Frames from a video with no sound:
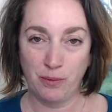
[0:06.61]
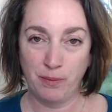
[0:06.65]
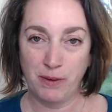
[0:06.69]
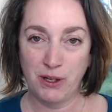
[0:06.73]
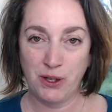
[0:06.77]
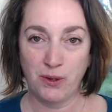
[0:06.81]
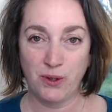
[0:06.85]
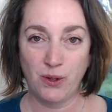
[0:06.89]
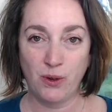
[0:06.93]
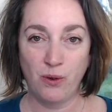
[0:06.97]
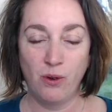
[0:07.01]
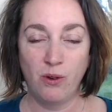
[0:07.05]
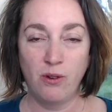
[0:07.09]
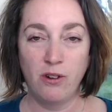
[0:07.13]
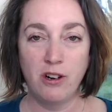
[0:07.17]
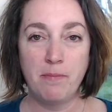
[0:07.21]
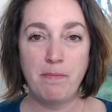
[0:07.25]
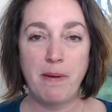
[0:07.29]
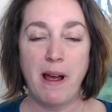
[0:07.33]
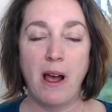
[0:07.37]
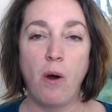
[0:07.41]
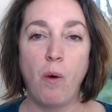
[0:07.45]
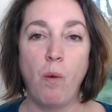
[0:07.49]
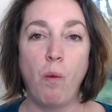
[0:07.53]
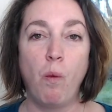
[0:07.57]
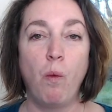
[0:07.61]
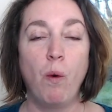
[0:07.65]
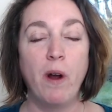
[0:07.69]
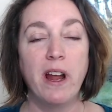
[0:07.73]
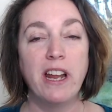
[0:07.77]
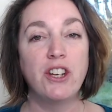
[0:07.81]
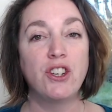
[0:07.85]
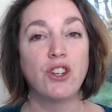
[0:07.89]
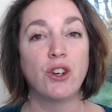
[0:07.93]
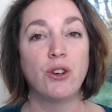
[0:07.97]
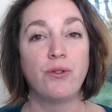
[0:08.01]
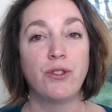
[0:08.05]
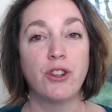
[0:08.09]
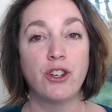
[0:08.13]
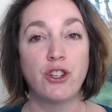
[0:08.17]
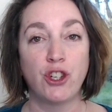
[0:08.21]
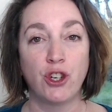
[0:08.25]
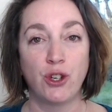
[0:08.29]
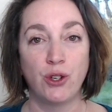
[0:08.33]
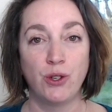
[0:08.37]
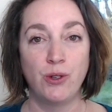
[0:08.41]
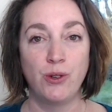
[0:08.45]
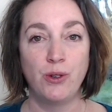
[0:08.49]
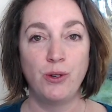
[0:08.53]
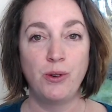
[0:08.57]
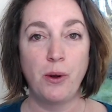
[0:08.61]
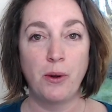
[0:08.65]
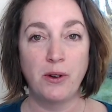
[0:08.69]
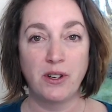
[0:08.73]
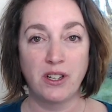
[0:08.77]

which was all about which of the two